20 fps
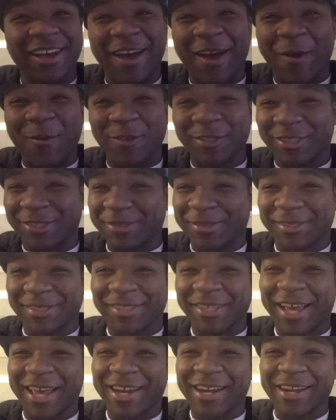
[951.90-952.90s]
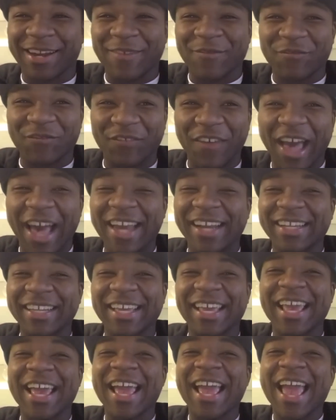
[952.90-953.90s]
I was so excited to
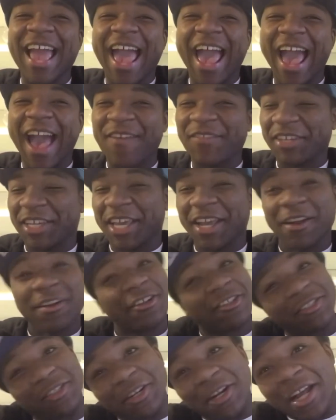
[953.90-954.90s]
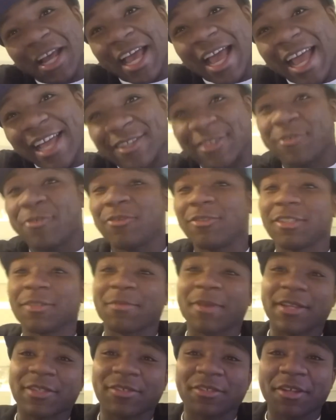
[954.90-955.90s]
finally have a character as cool as
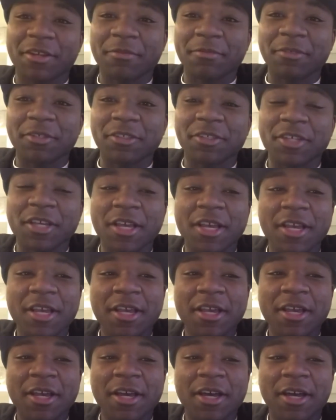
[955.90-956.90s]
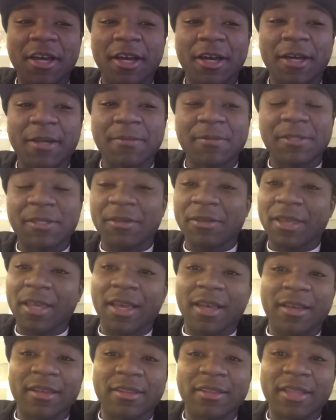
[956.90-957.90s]
Master Ambush. Um, so
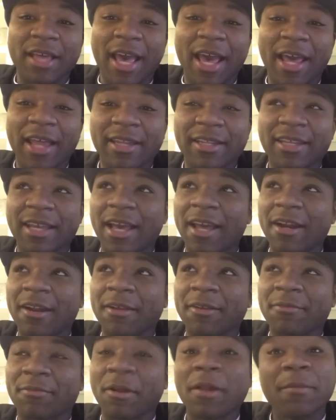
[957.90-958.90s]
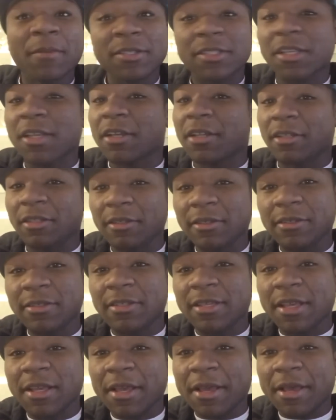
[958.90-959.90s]
yeah, that kind of pretty much
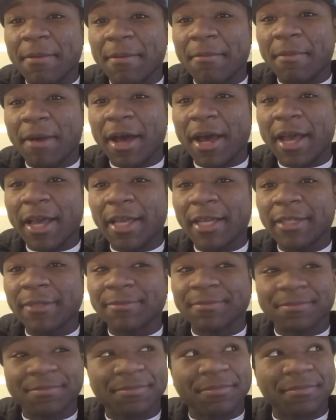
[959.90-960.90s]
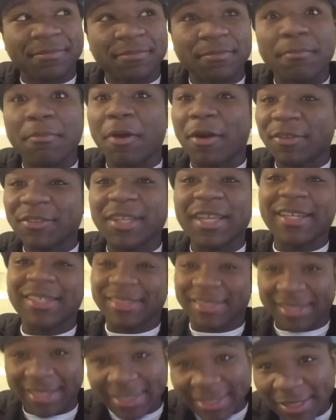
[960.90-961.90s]
concludes my most
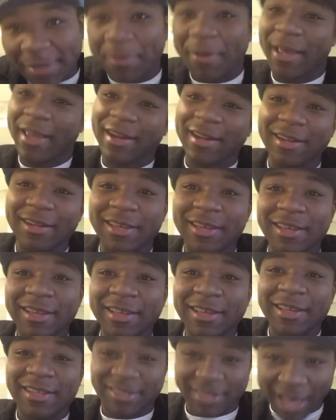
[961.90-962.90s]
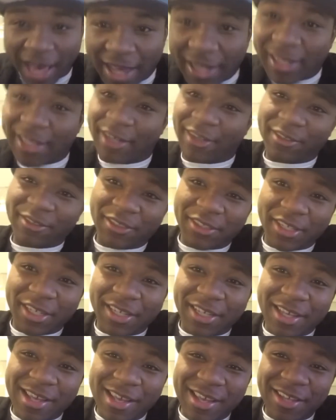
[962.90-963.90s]
anticipated Skylanders.
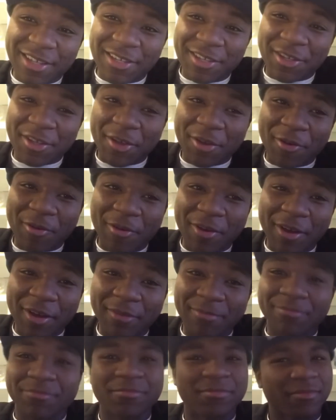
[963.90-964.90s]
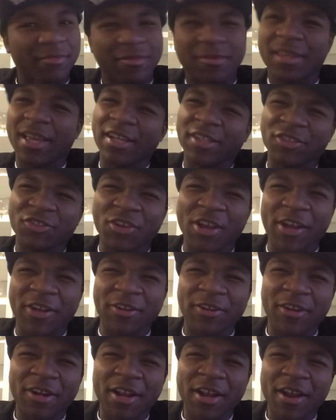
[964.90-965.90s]
So um, thanks,
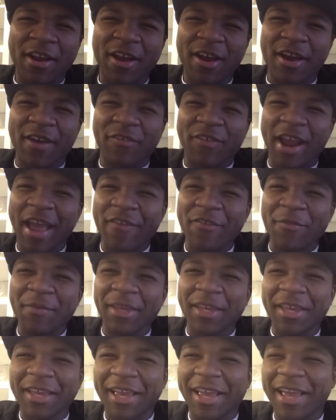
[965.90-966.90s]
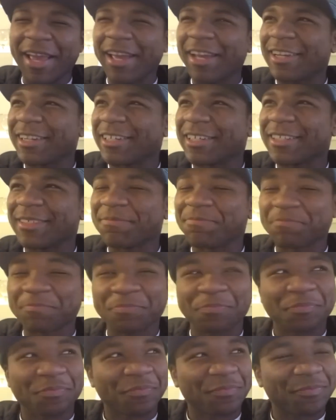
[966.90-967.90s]
Striker, uh, for having me. And um,
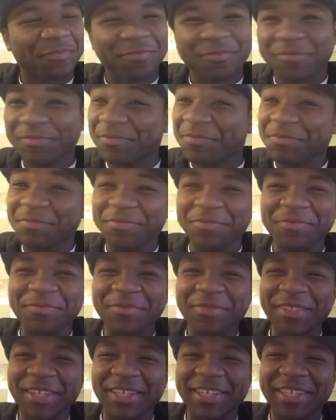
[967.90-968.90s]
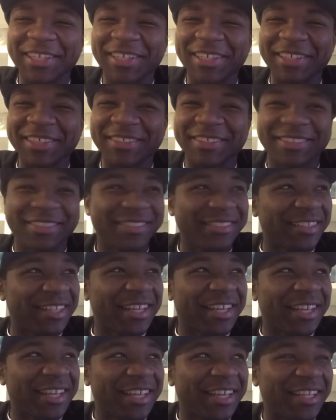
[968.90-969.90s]
yeah, it's
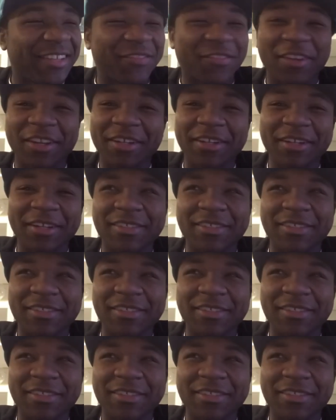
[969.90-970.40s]
it's fun.